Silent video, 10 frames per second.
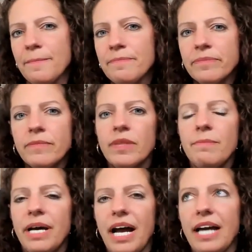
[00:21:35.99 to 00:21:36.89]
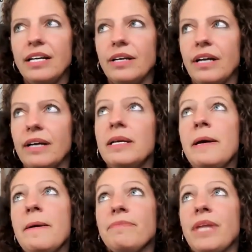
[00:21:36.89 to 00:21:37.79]
Mm-hmm. But I
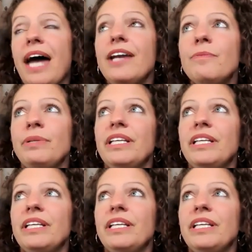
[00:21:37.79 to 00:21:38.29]
I don't